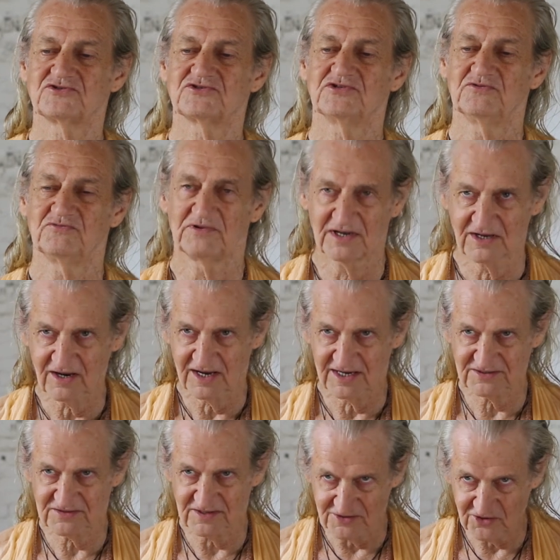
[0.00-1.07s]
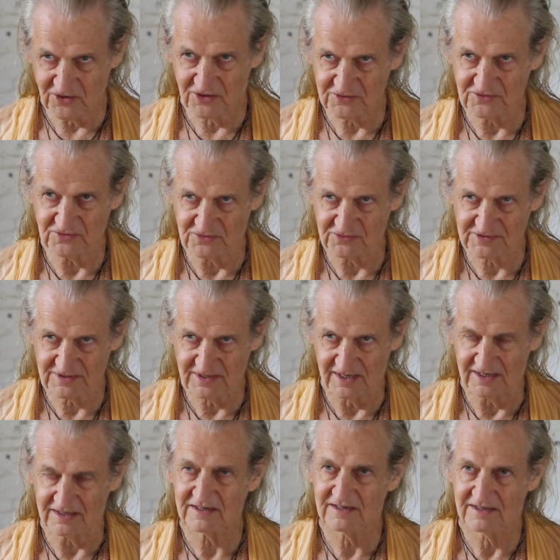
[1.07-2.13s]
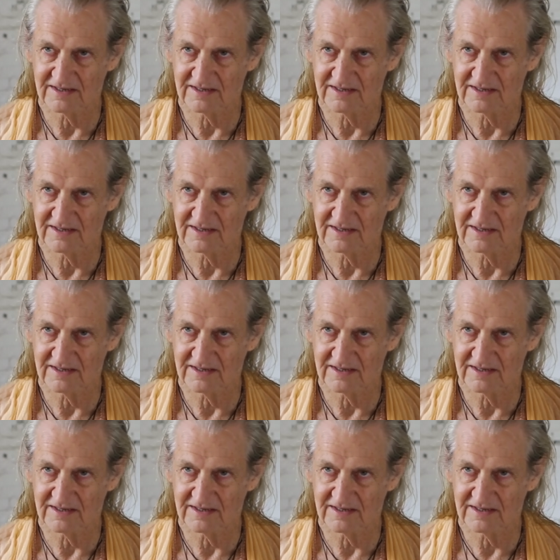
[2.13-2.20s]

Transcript: to realize the non-dual state